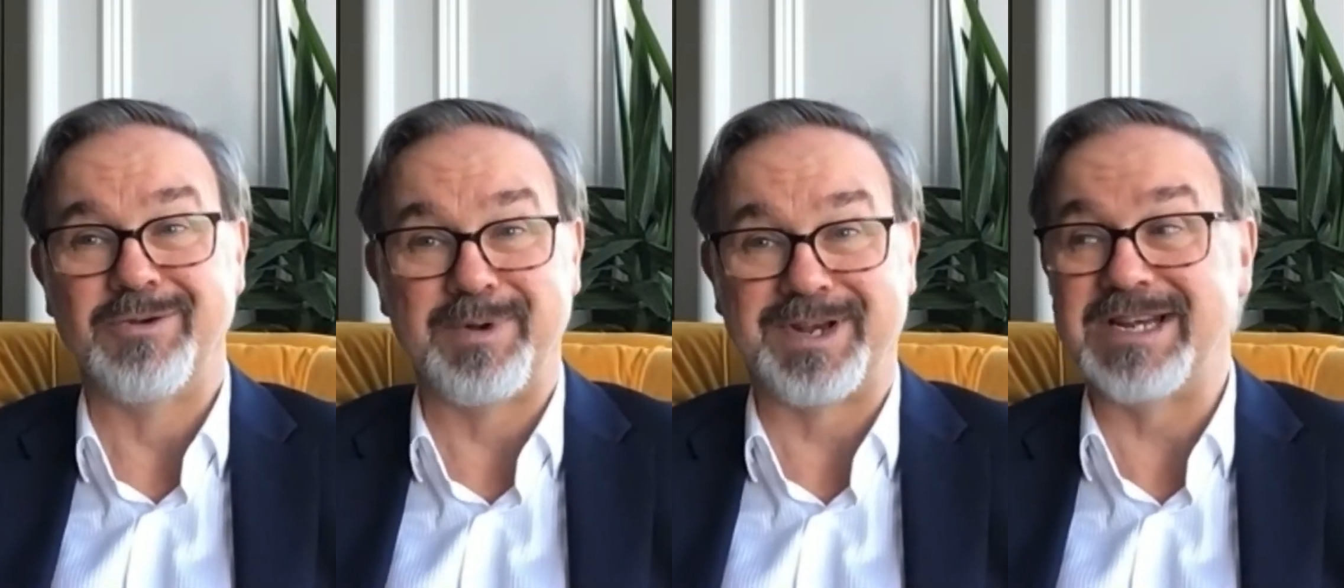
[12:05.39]

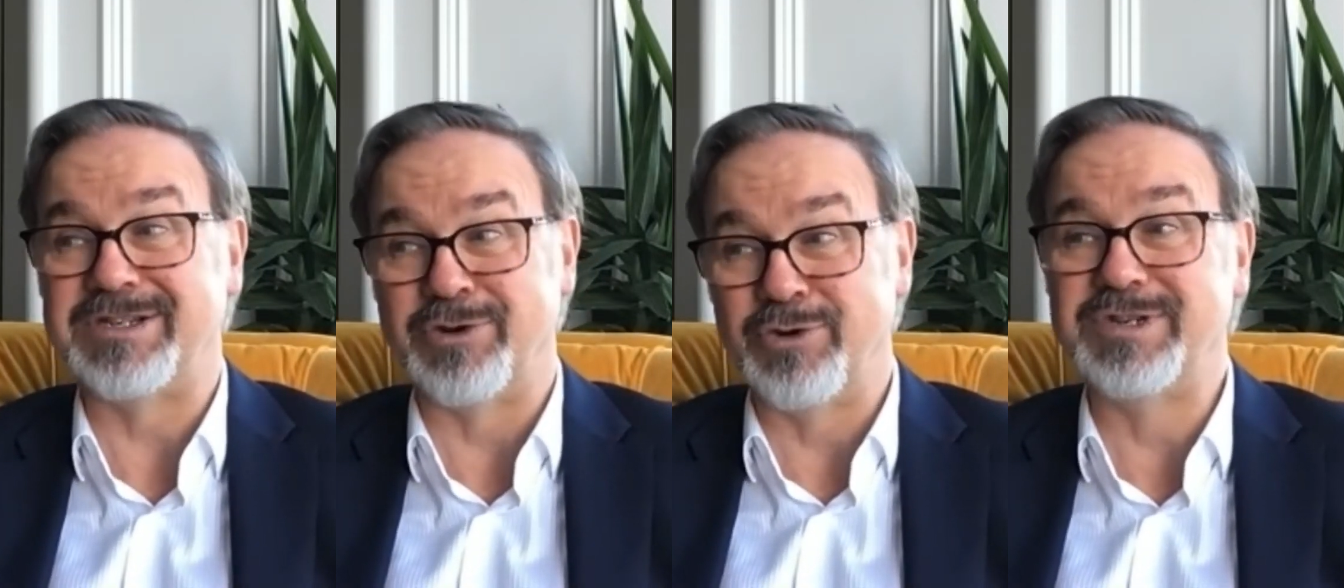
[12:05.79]

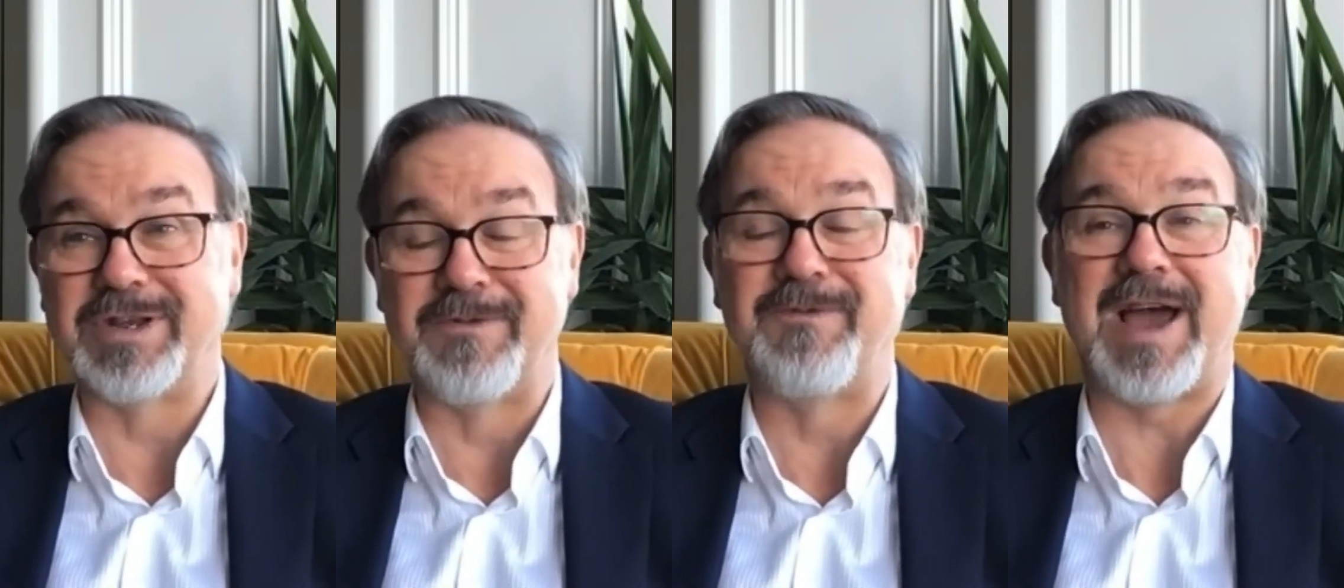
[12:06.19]
potentially
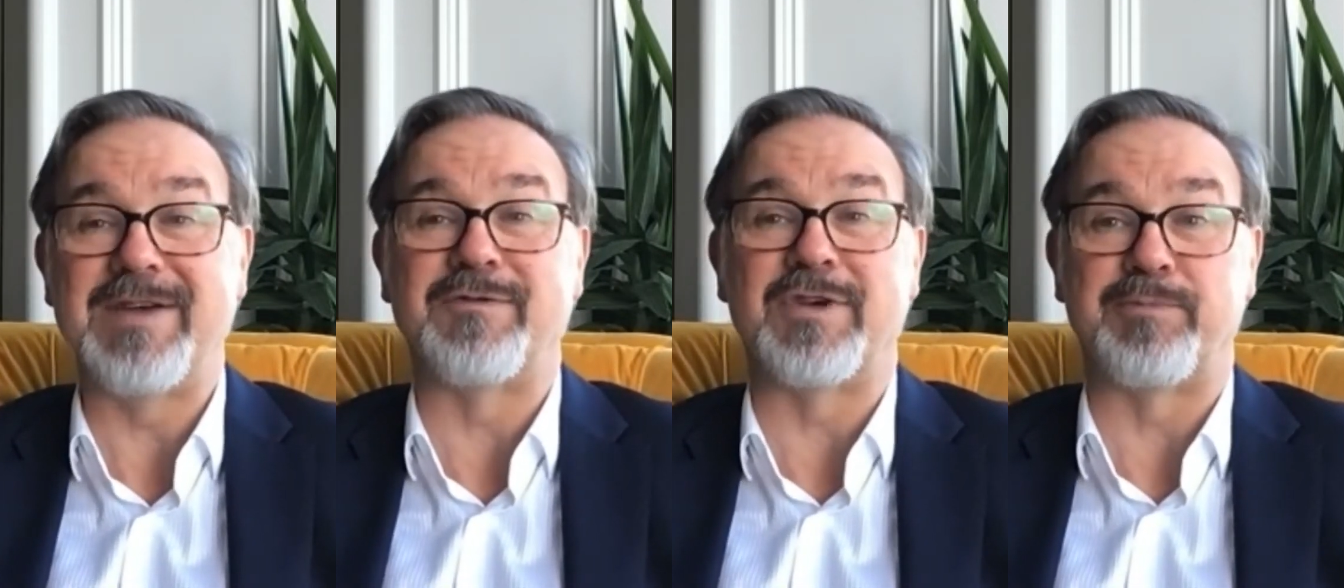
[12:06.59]
losing
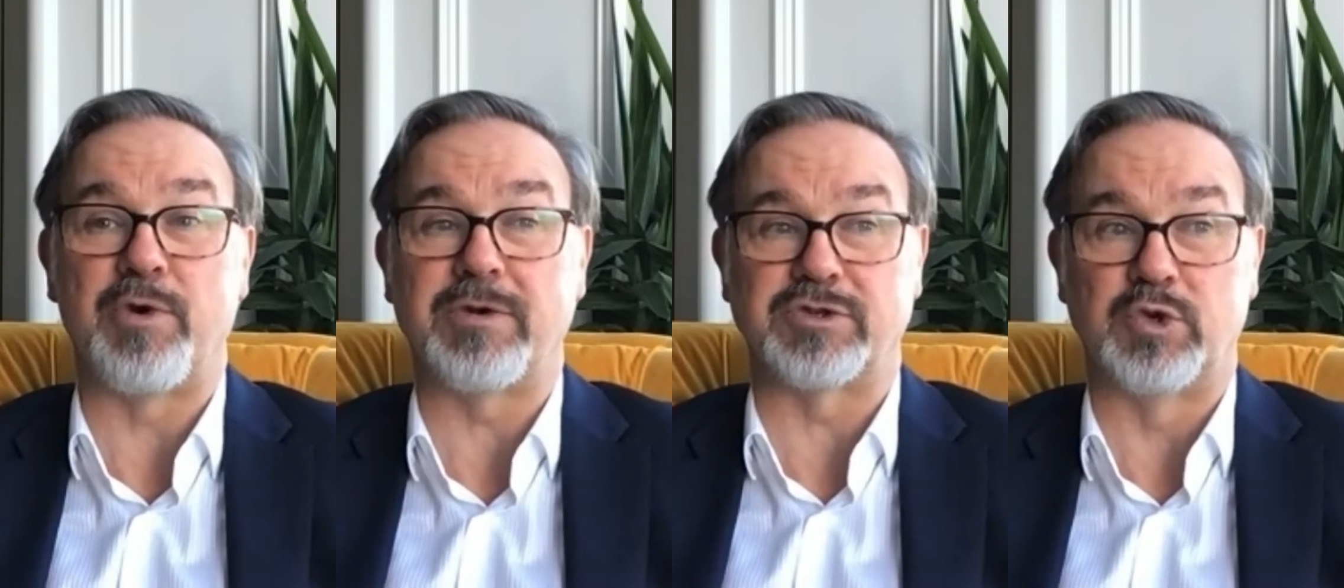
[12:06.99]
5 of their
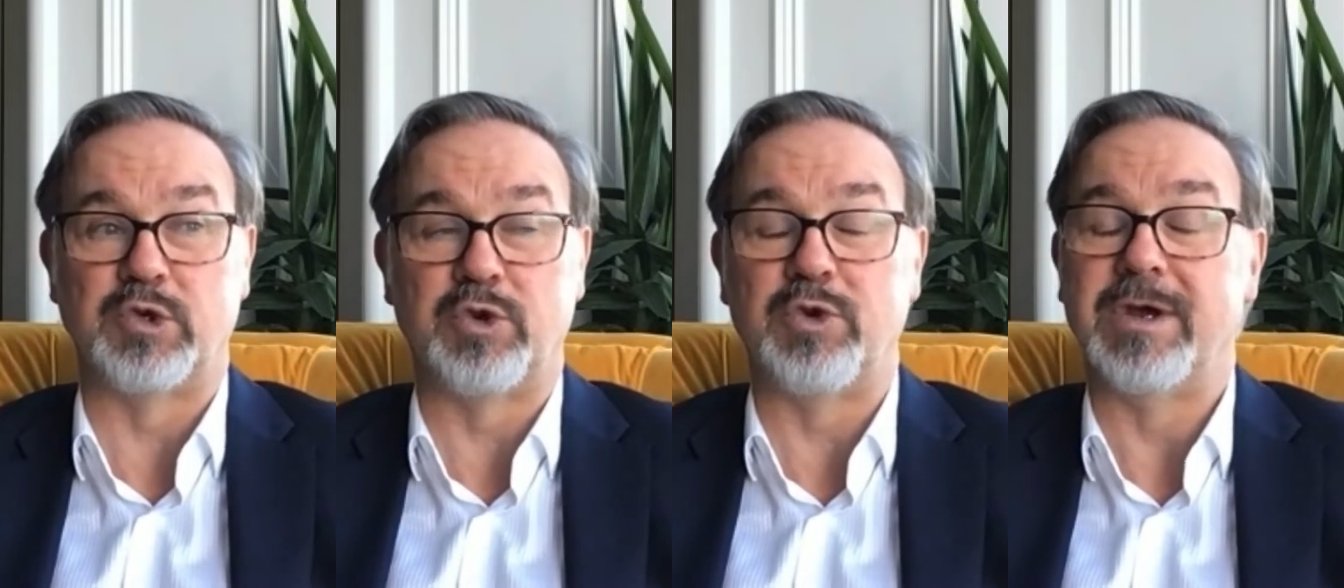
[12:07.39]
products
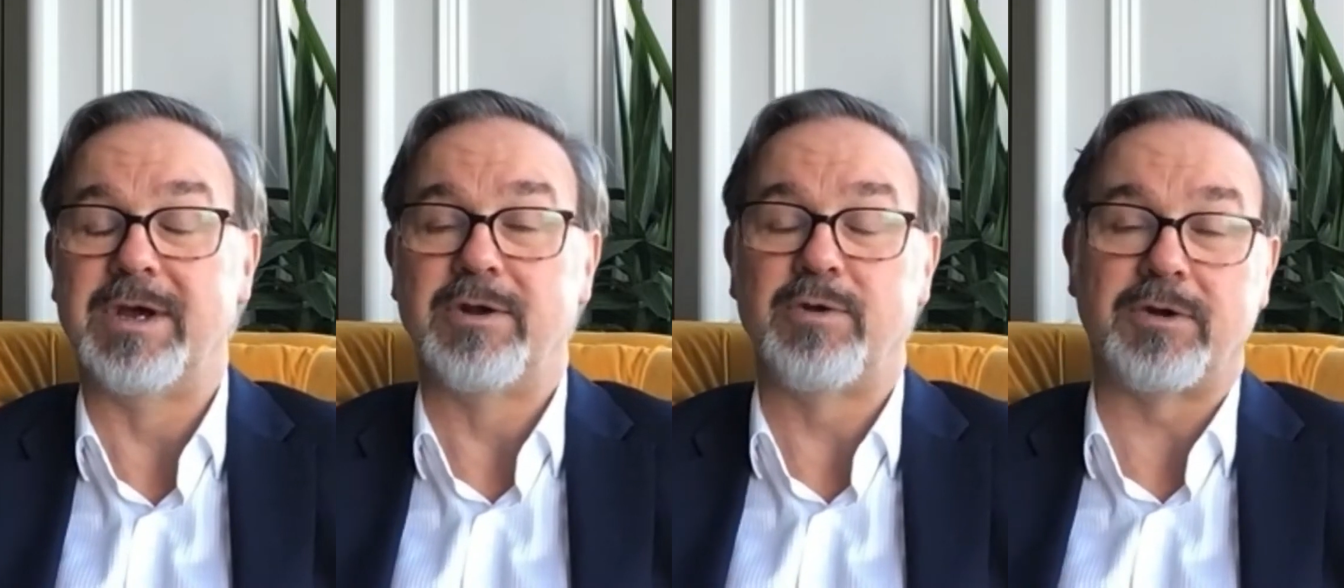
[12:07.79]

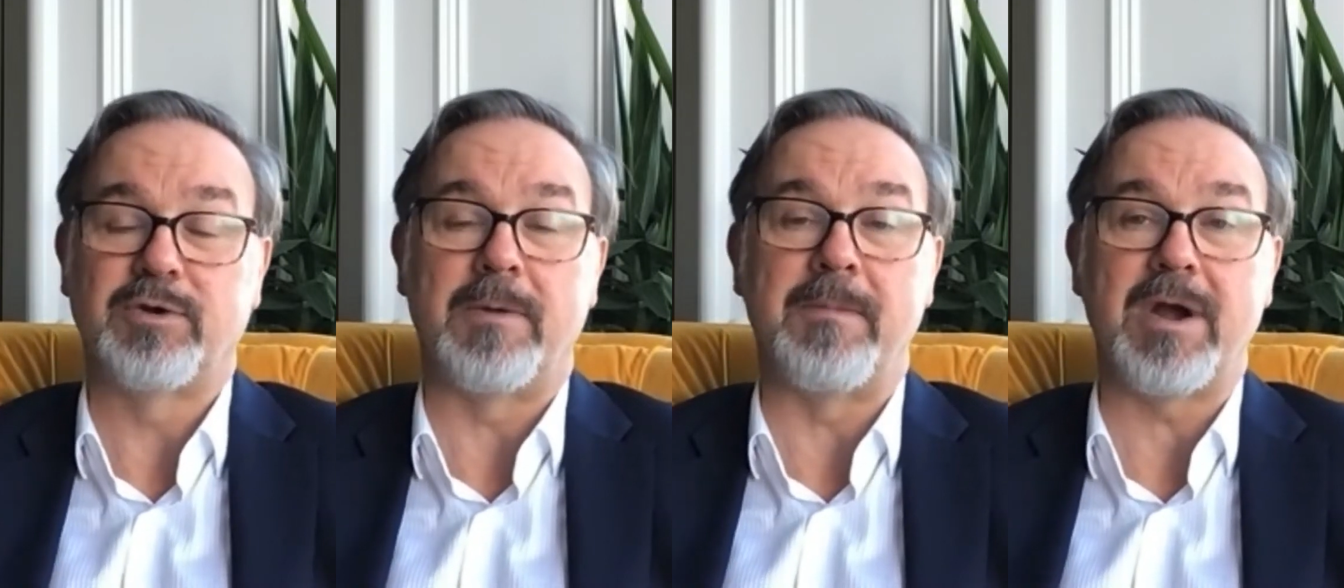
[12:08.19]

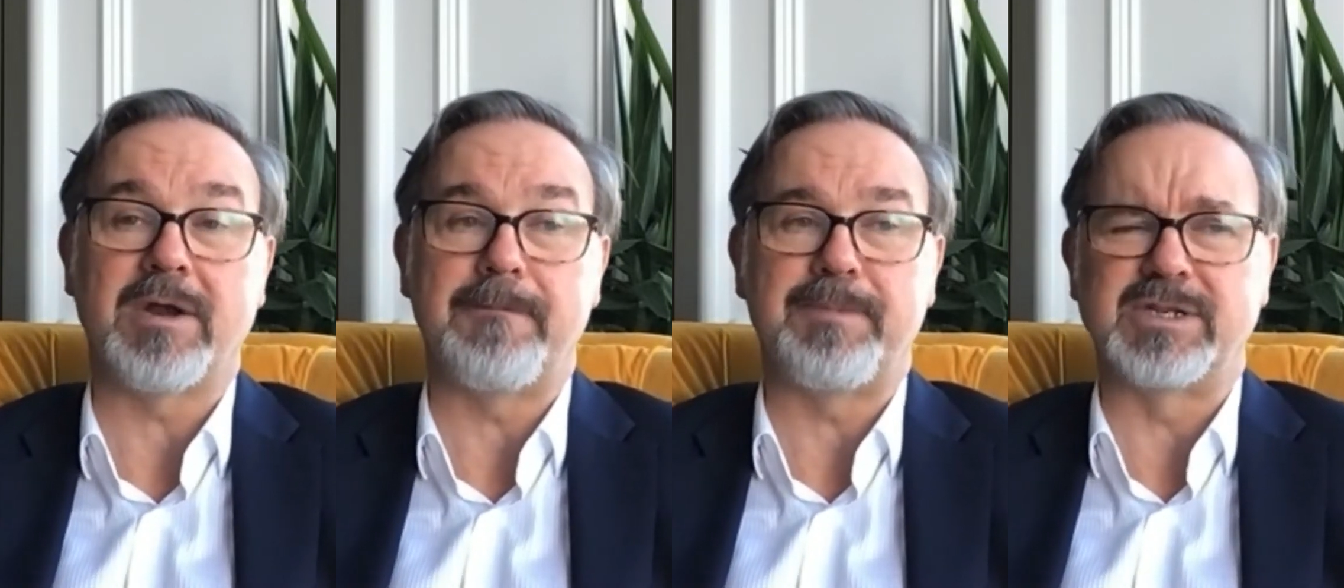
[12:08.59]
to a
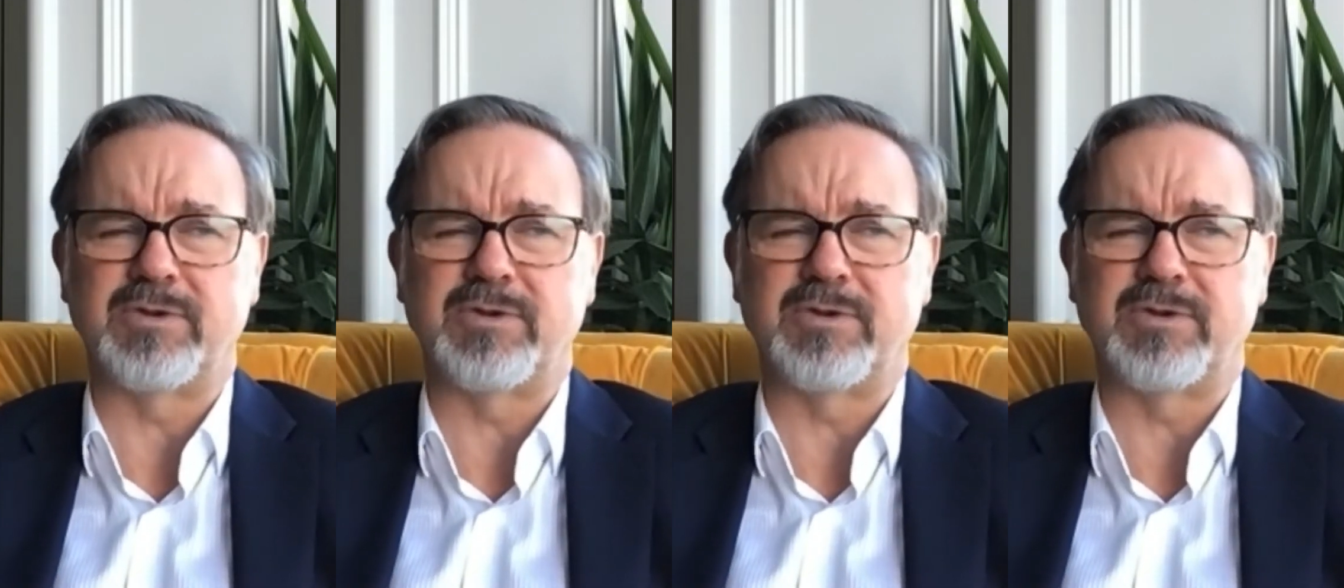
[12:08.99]
marketplace.